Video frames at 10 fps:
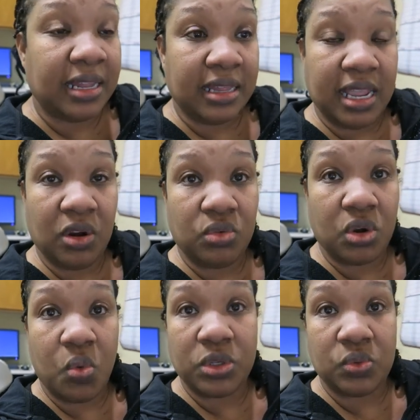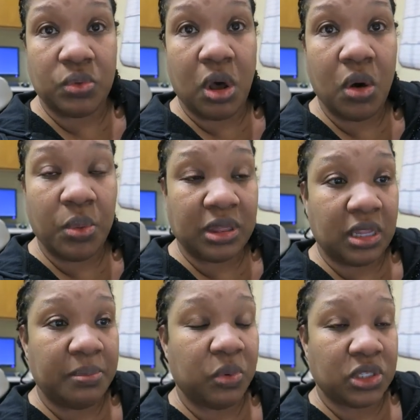And they don't know what's wrong with
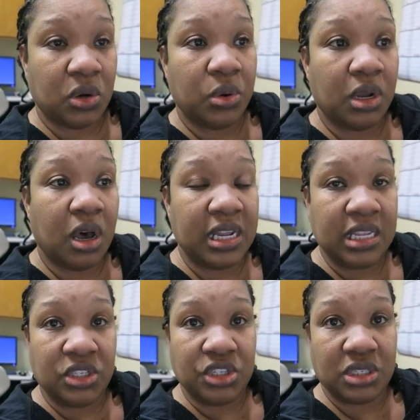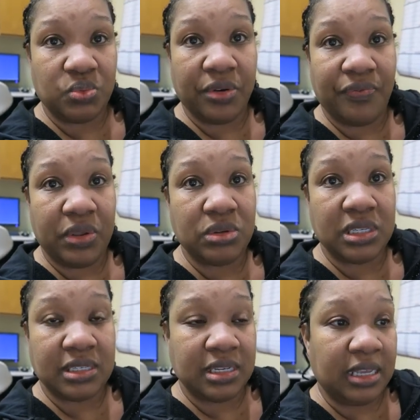them, what's going on. He's just
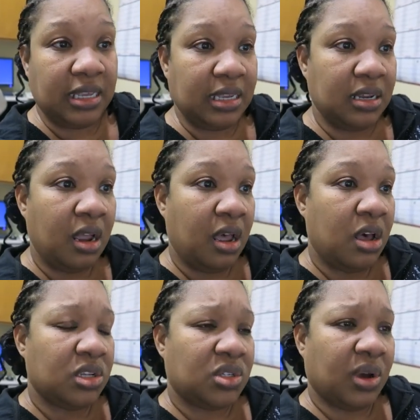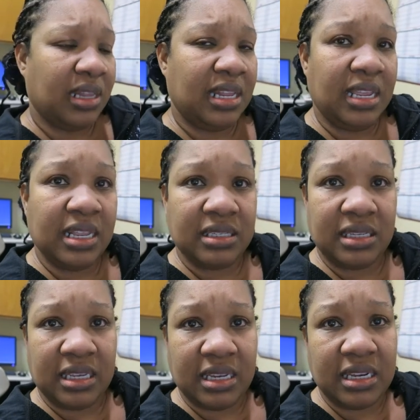refusing to eat. So I think his
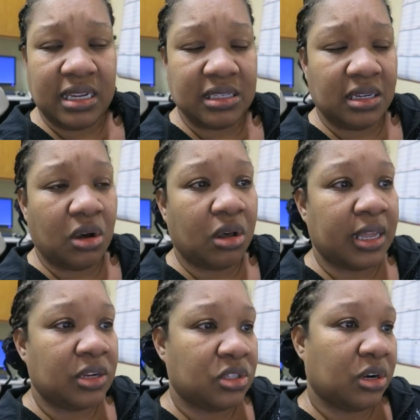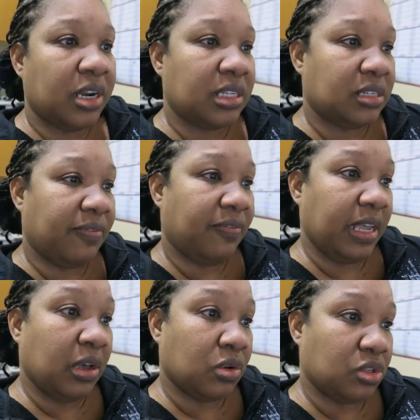kidneys and all that are starting to
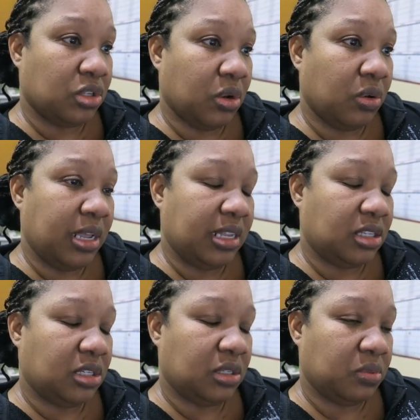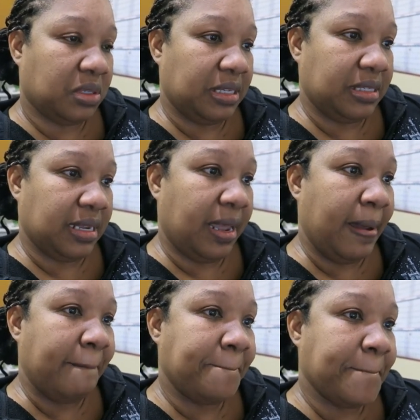fail. So it's just really sad.